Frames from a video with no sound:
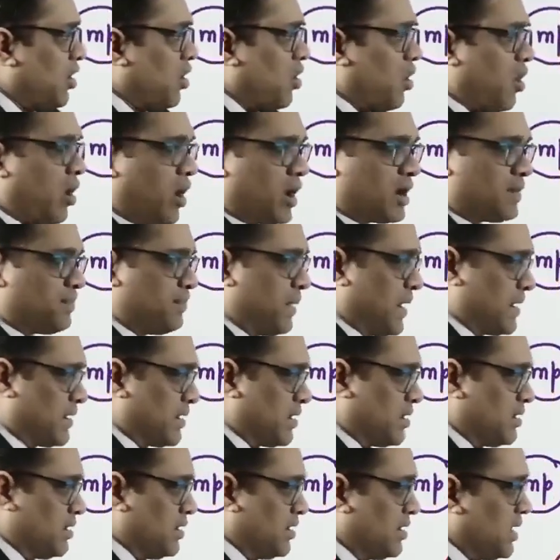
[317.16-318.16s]
or
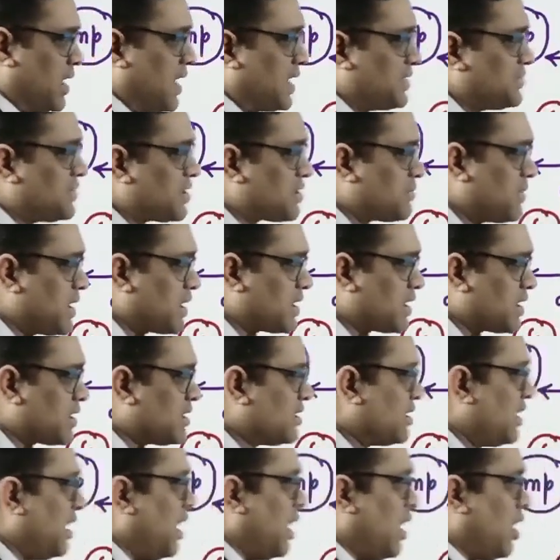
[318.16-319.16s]
paternal, either
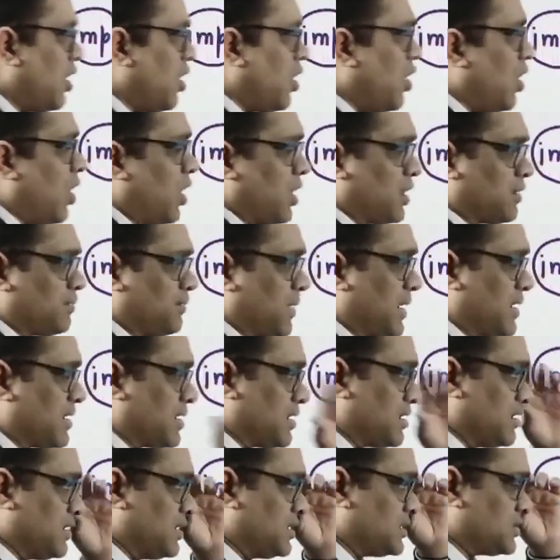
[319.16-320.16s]
maternal or
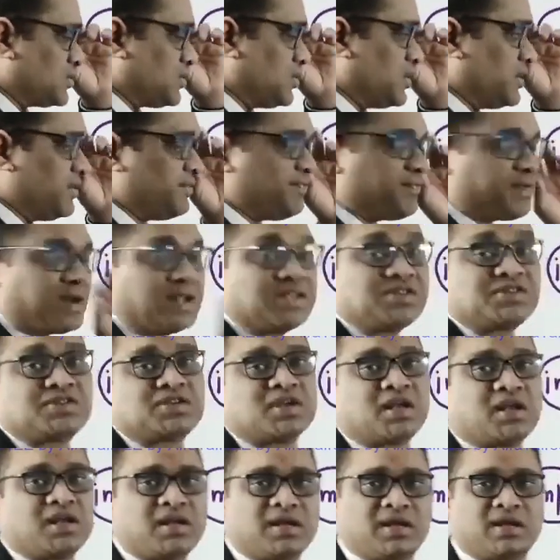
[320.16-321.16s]
paternal. So
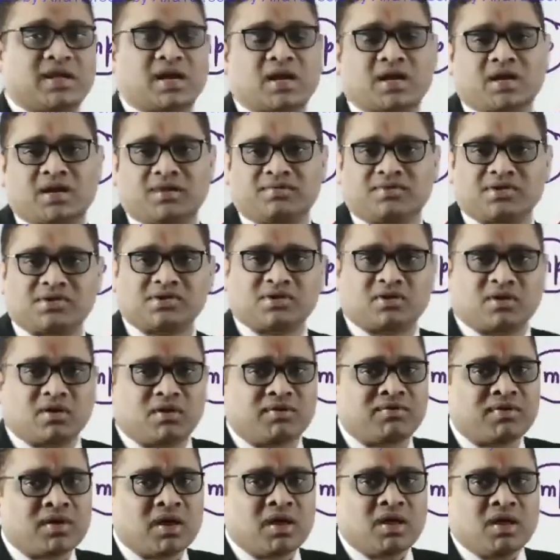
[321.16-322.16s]
differential inactivation
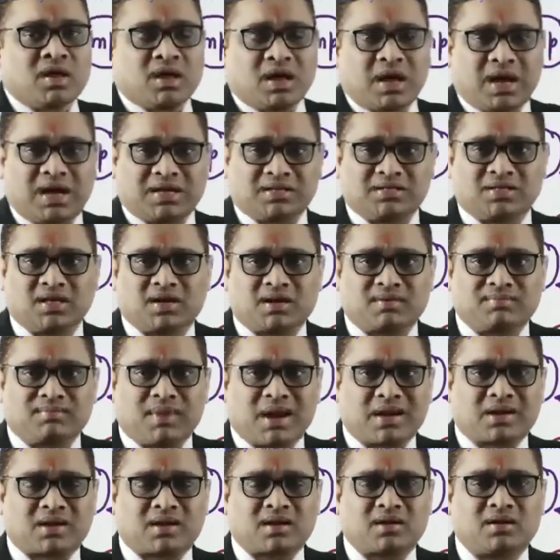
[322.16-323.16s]
of either
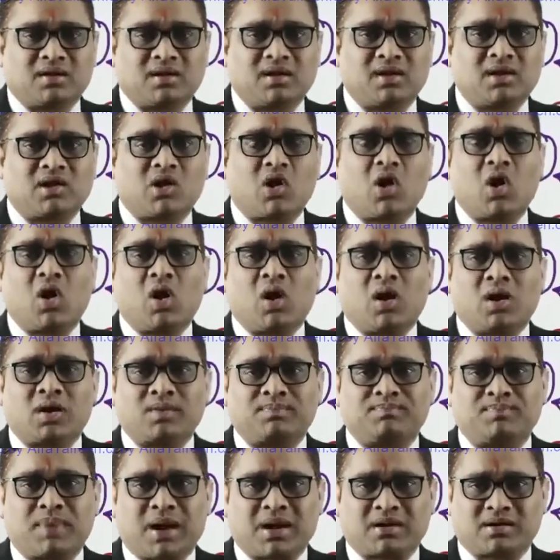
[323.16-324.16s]
maternal or
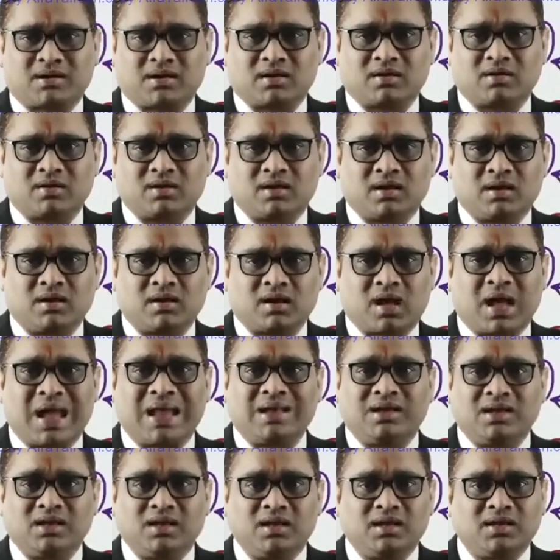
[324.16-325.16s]
paternal
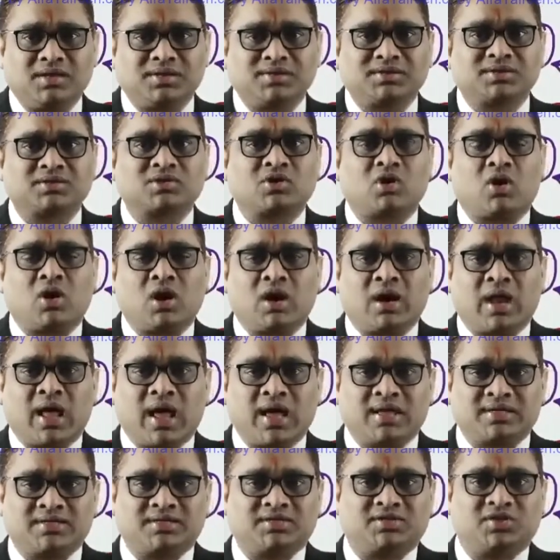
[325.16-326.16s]
allele is called
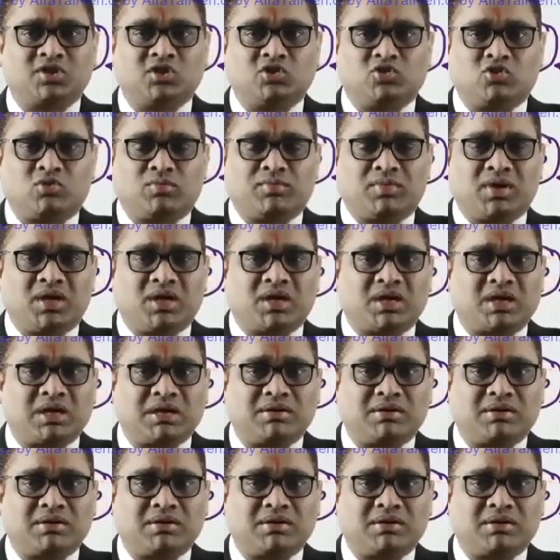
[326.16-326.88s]
as genomic